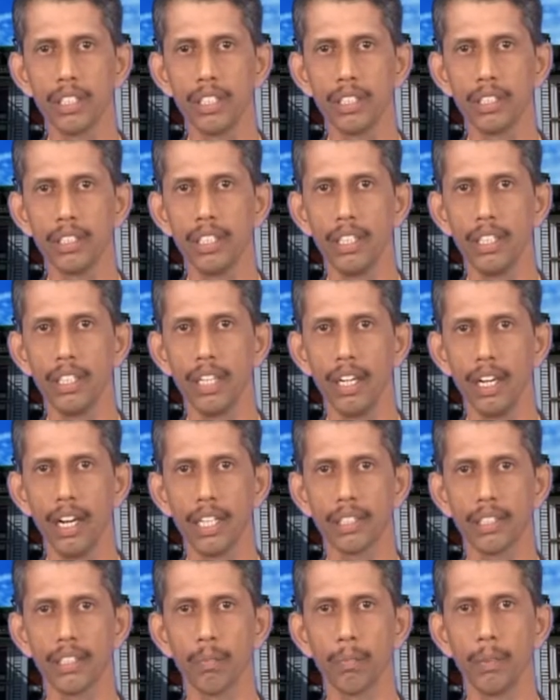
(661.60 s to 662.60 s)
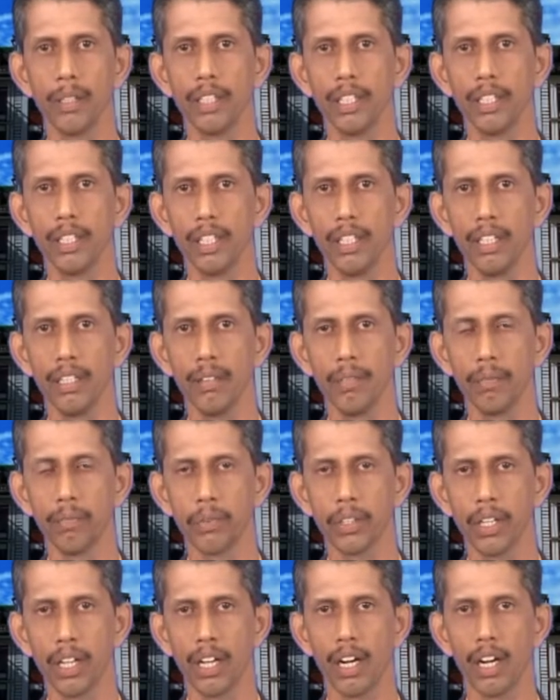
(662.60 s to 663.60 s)
is the loss of material
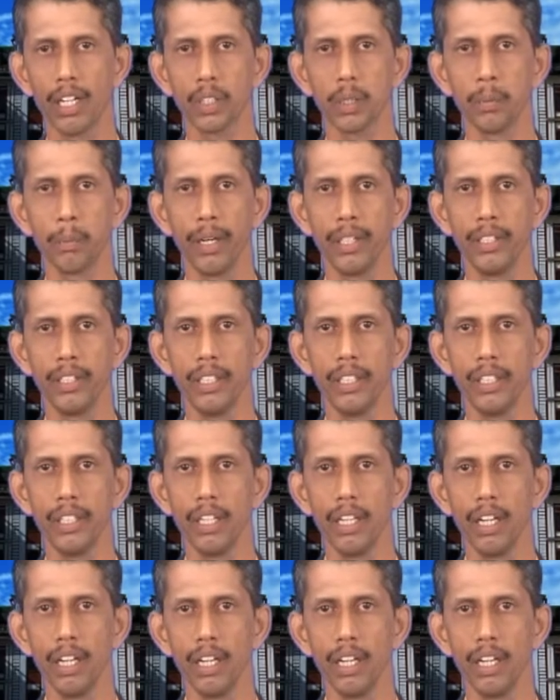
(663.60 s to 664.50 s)
caused by the